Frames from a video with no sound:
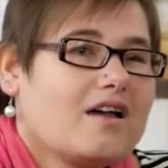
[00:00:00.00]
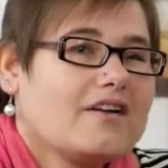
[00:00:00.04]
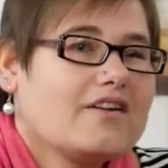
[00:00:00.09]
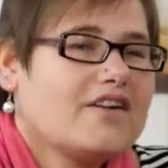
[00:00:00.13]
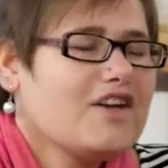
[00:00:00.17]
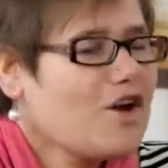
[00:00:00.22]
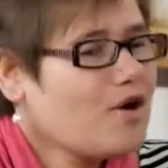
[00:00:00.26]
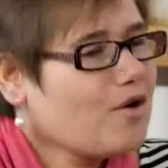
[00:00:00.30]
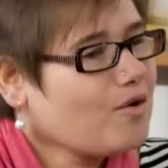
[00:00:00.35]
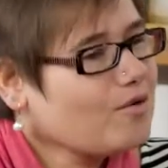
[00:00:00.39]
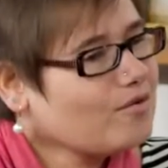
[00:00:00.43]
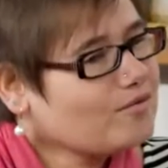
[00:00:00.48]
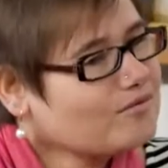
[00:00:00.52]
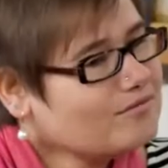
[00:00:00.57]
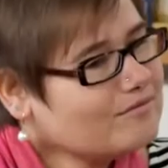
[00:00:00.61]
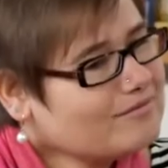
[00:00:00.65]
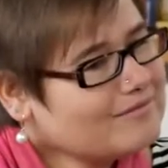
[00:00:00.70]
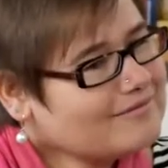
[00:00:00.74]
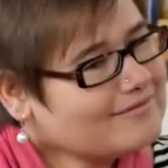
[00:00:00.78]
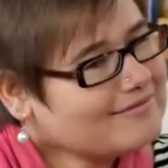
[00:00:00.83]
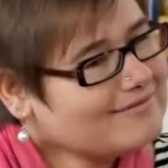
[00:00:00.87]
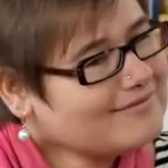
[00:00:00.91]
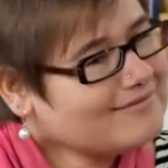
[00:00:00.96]
No.
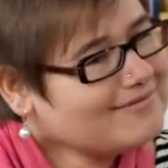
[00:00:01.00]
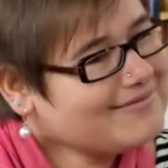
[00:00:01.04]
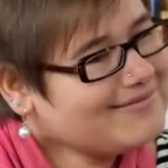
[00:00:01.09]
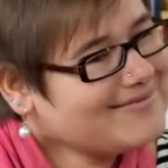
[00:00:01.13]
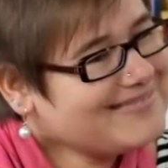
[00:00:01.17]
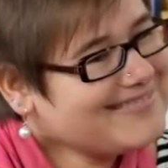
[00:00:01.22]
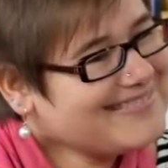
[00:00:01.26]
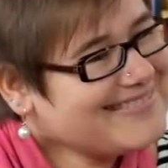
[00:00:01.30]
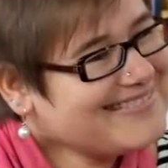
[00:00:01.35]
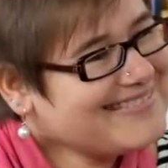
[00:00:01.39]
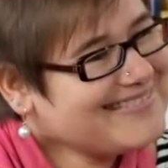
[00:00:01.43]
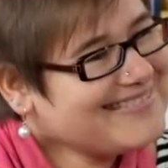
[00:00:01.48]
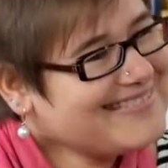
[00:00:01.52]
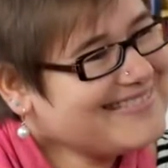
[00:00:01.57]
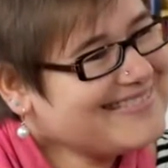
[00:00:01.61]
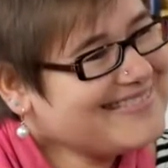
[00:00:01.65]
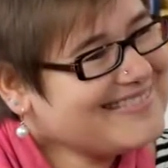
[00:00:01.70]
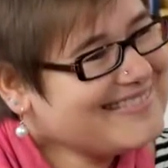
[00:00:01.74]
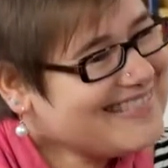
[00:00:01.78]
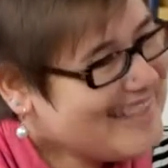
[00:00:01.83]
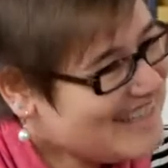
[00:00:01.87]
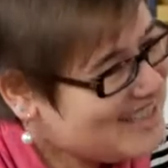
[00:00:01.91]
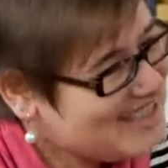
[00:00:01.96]

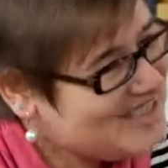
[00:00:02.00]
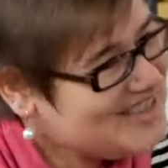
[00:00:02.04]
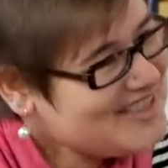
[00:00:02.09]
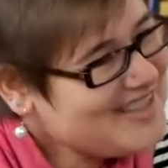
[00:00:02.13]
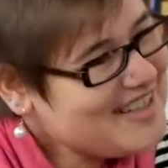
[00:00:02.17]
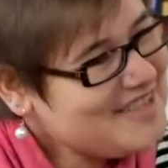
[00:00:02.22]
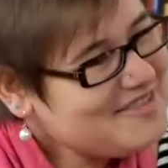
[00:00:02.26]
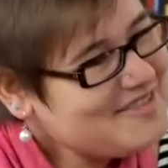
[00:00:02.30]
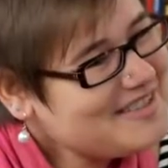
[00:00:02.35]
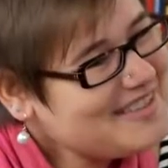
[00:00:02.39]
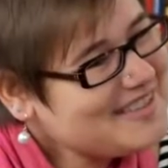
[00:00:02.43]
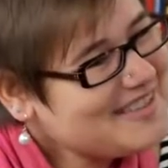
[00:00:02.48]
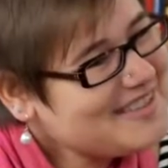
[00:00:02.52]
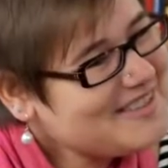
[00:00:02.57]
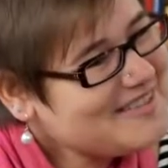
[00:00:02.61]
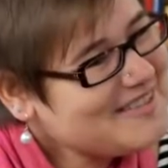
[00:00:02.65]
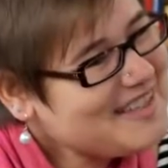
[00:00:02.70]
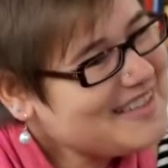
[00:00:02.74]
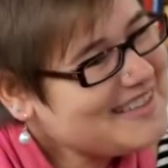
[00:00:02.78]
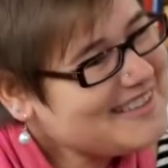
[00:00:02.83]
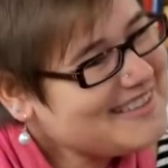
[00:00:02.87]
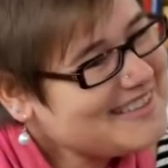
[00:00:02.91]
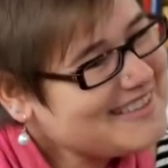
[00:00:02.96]
There's your definitive
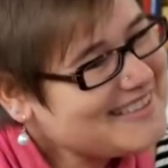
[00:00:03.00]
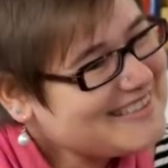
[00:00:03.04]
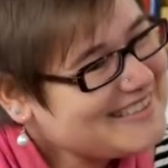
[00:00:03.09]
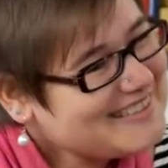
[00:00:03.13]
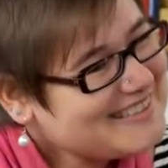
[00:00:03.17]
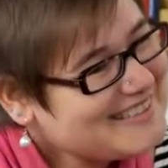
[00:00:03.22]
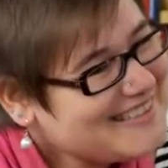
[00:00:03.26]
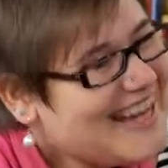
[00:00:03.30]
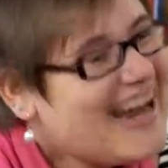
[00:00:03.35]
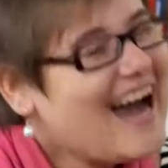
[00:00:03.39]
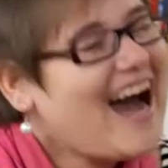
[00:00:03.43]
answer.